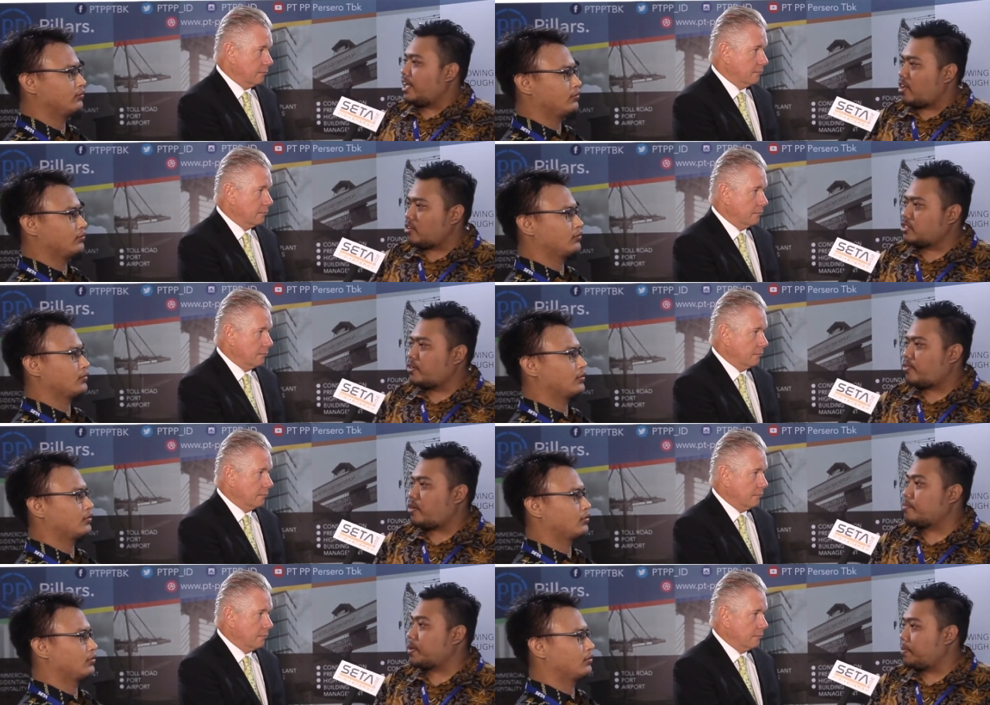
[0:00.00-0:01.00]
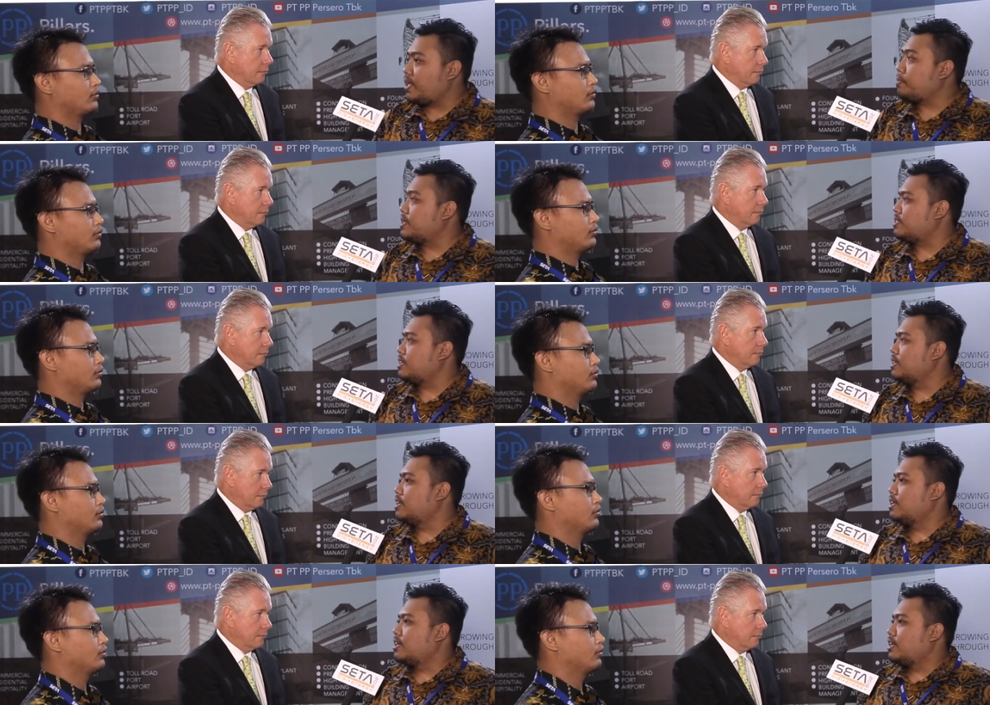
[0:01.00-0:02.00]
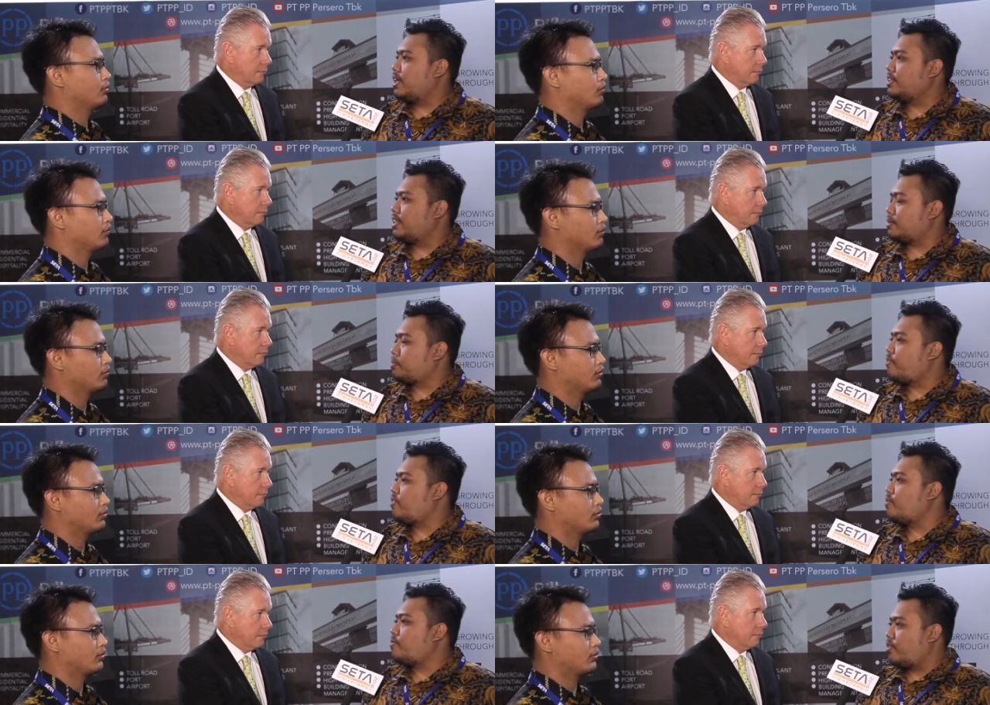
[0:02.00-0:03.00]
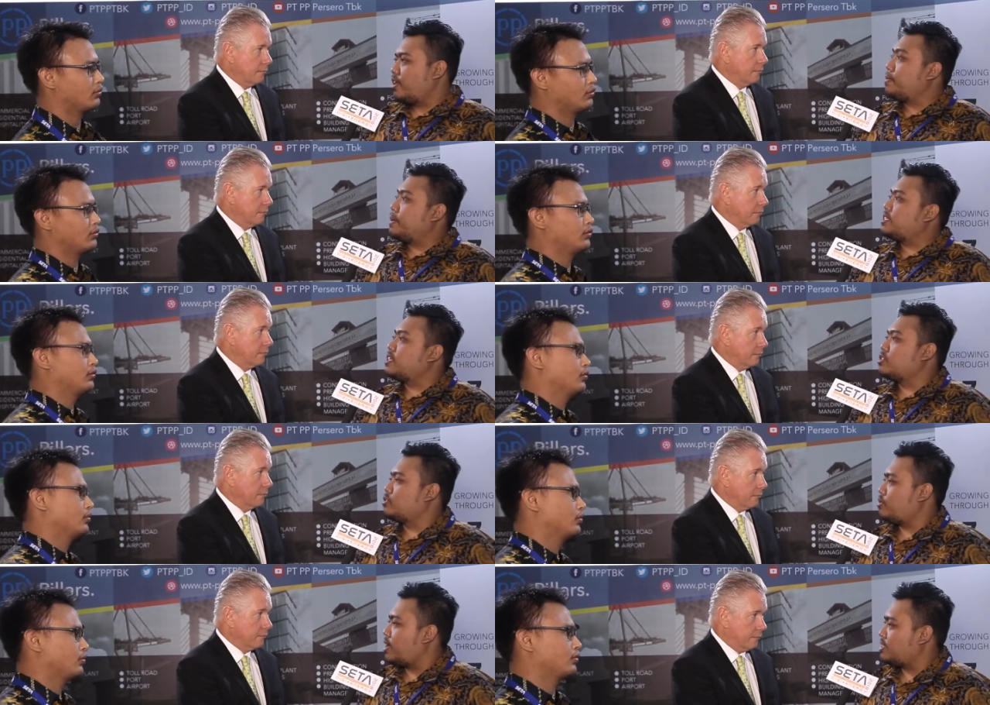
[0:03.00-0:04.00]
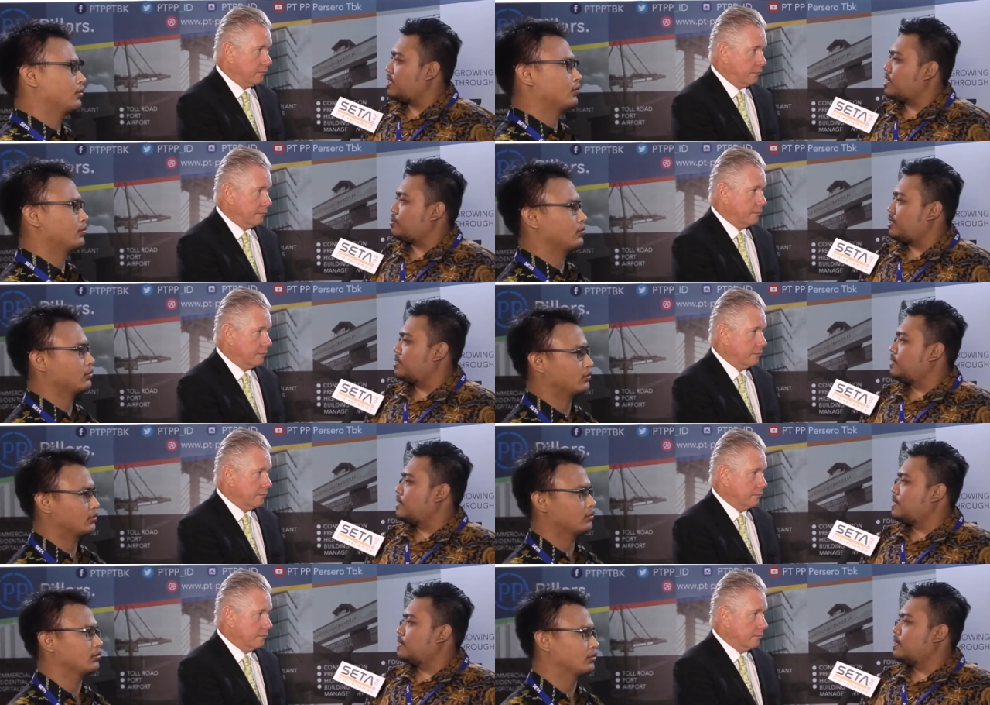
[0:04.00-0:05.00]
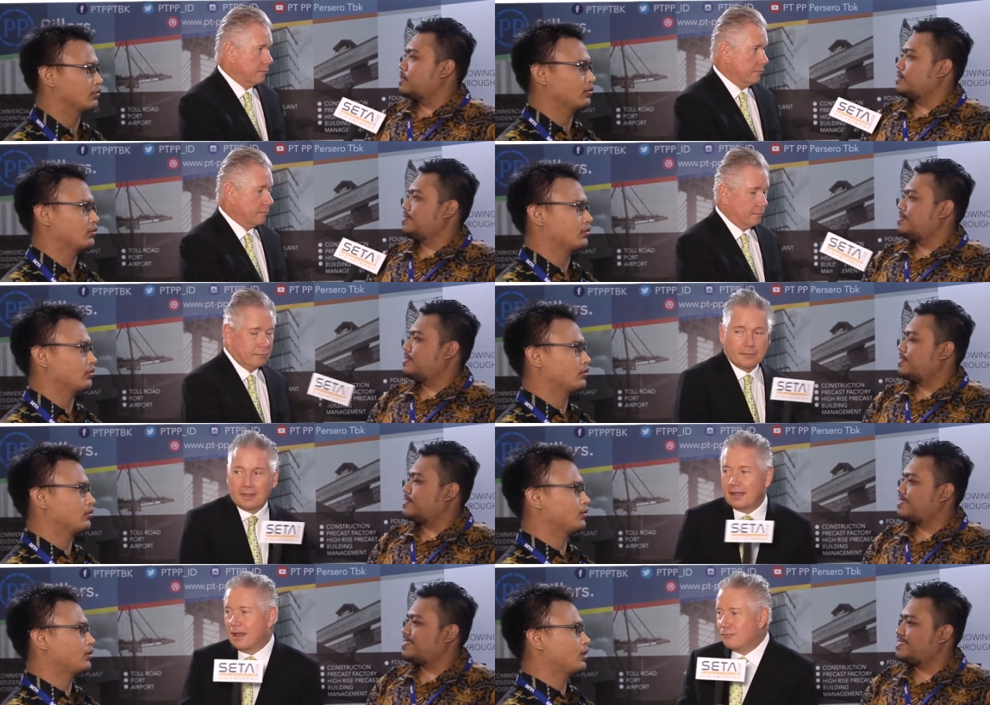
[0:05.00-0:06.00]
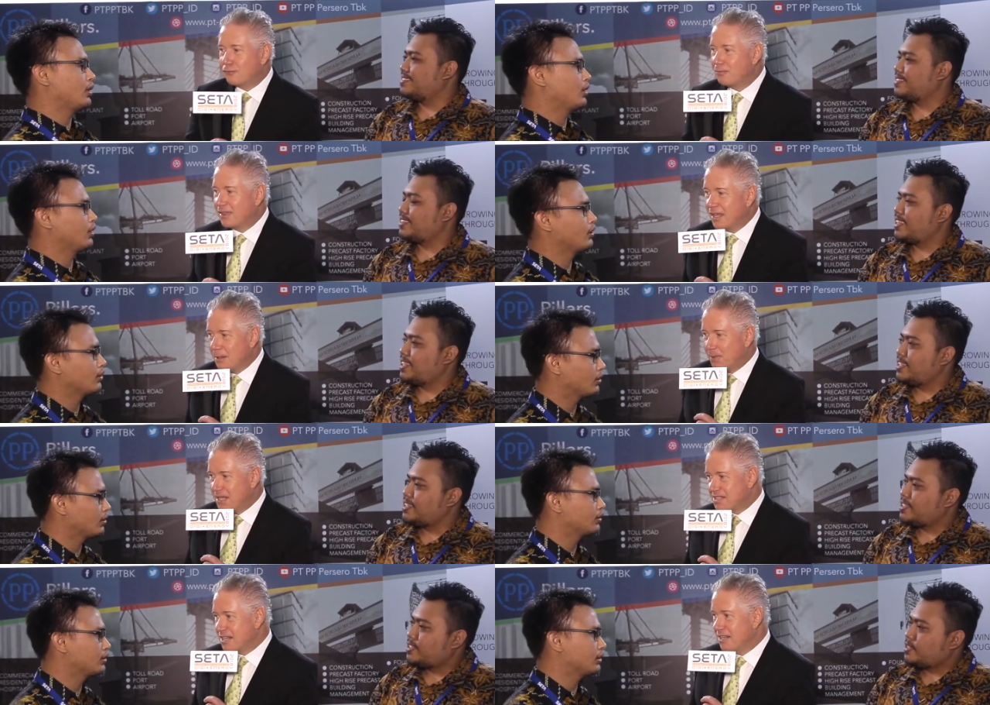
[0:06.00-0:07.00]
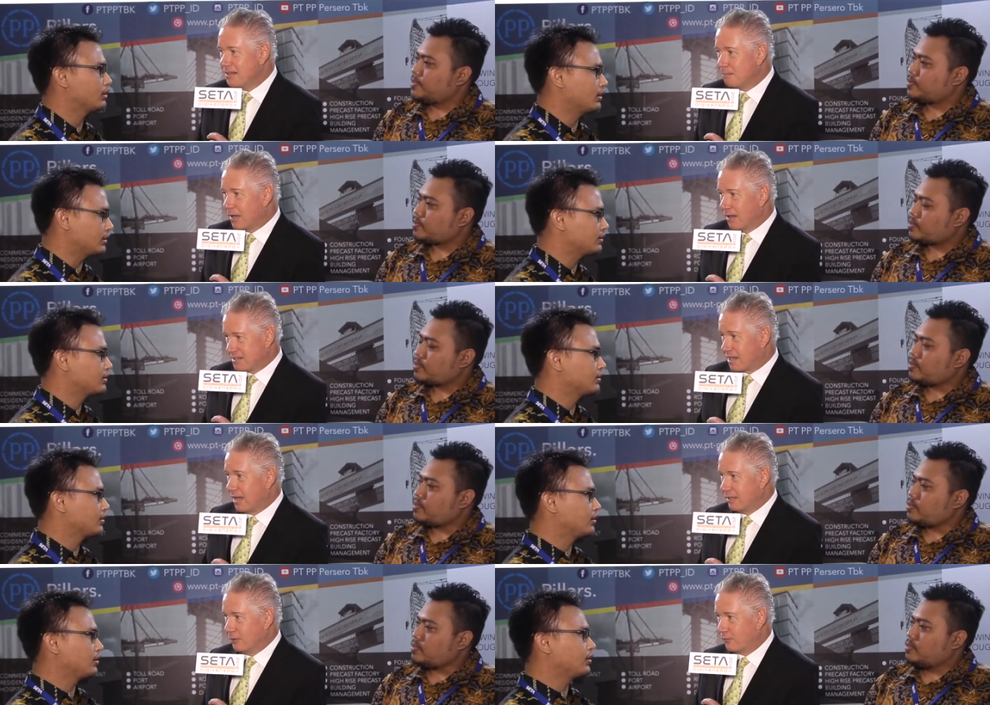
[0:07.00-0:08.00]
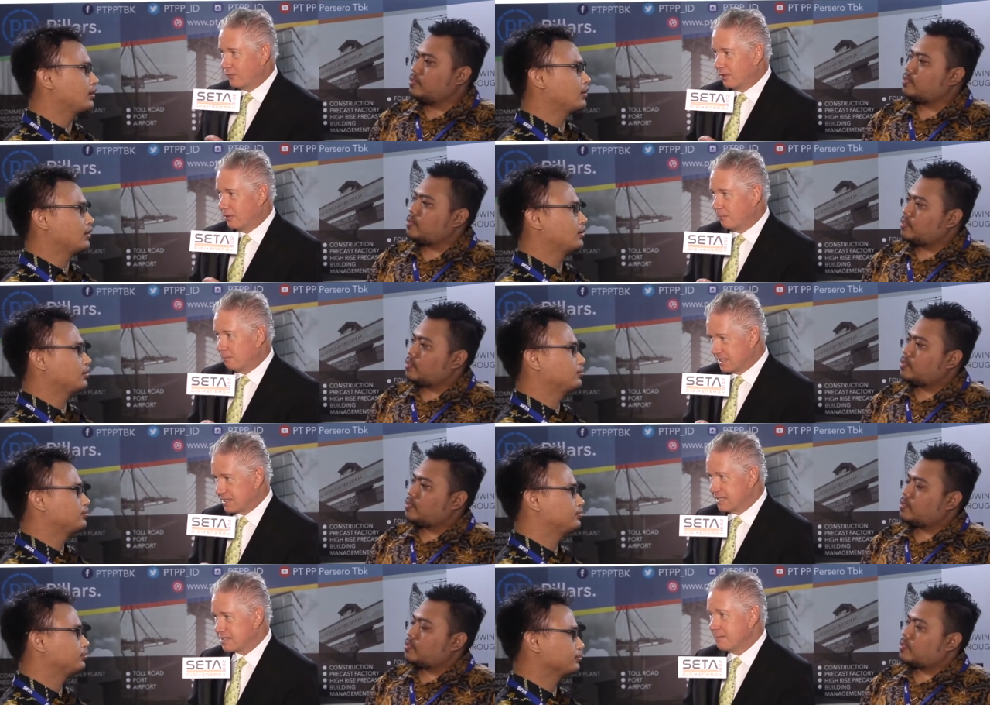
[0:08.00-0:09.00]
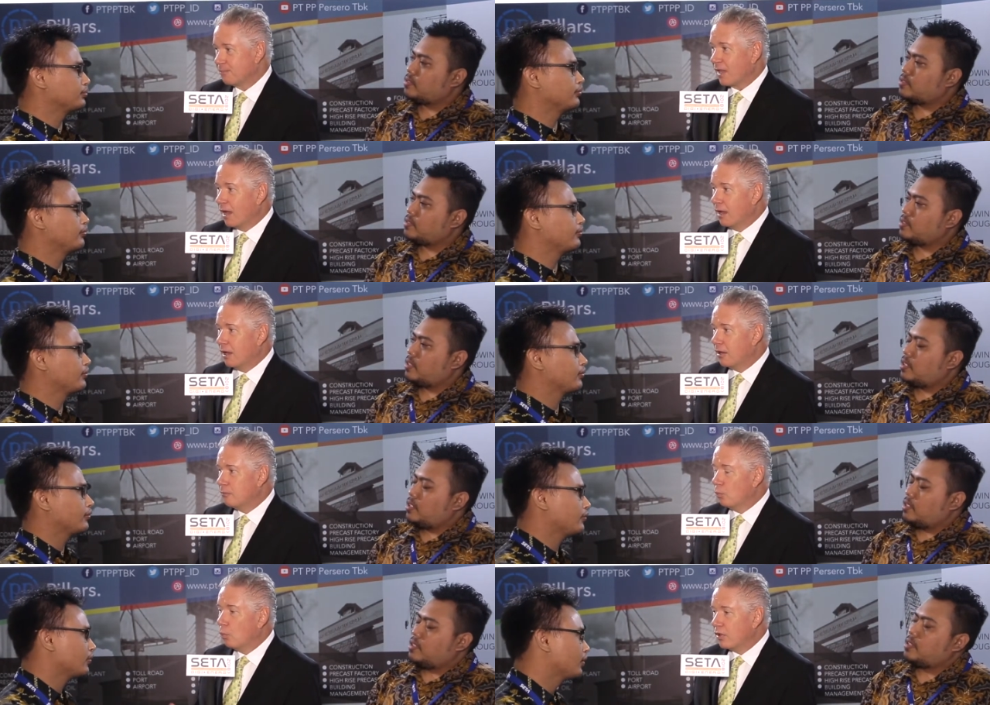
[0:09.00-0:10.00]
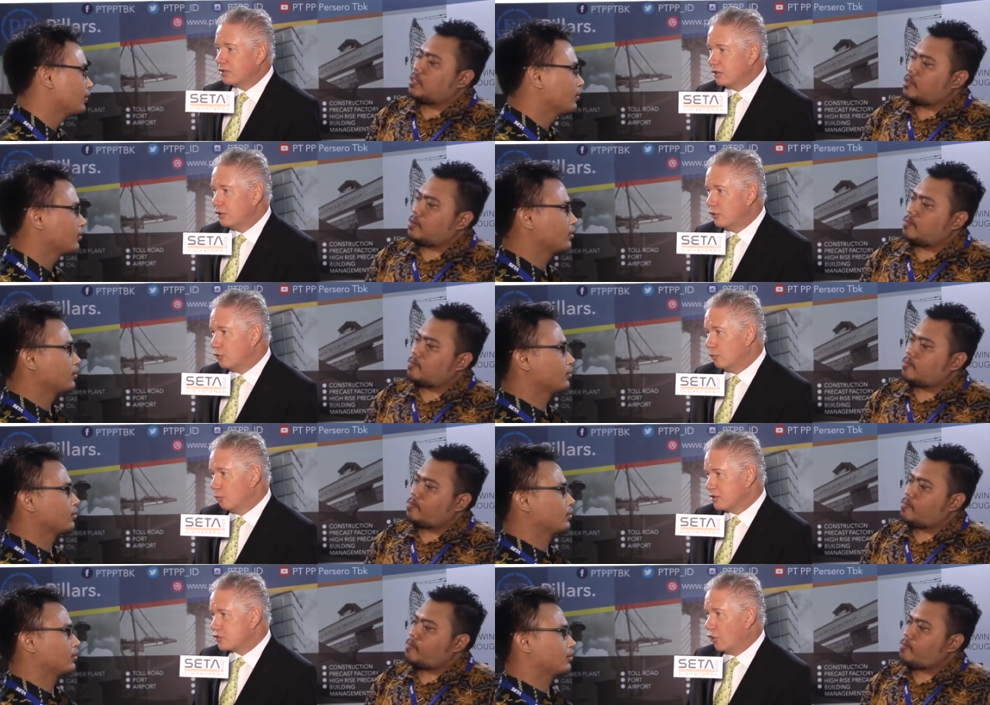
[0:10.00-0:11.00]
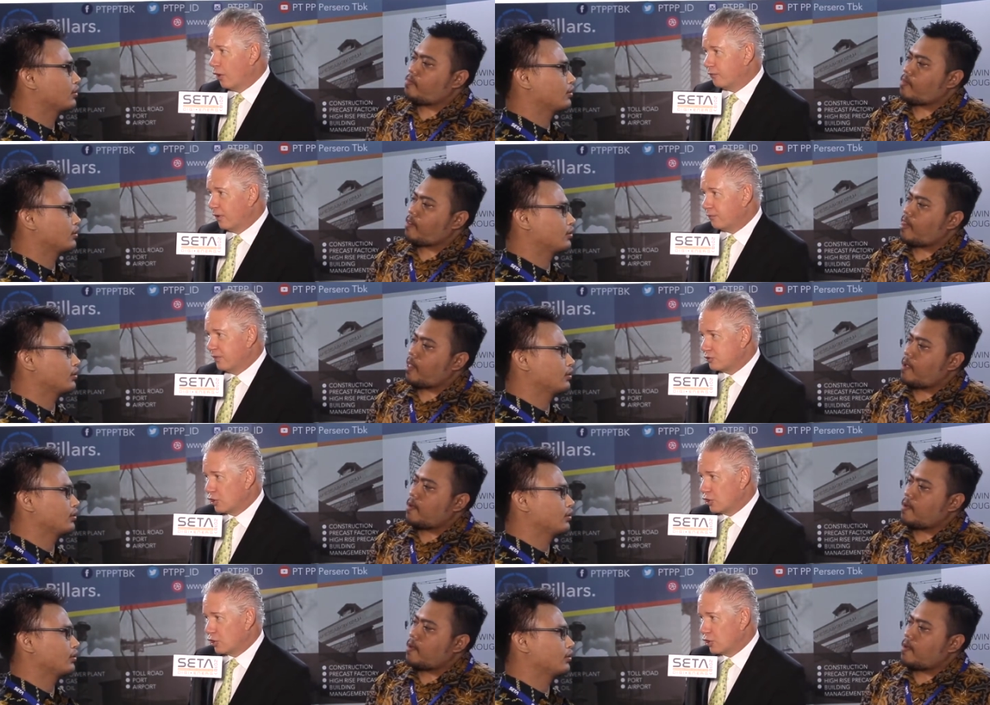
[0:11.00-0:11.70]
Speaker 1: and also from PP EPC uh, that perform for EPC construction as well.
Speaker 2: And from the EPC uh, side of the business, um, what are you? What's your offer for the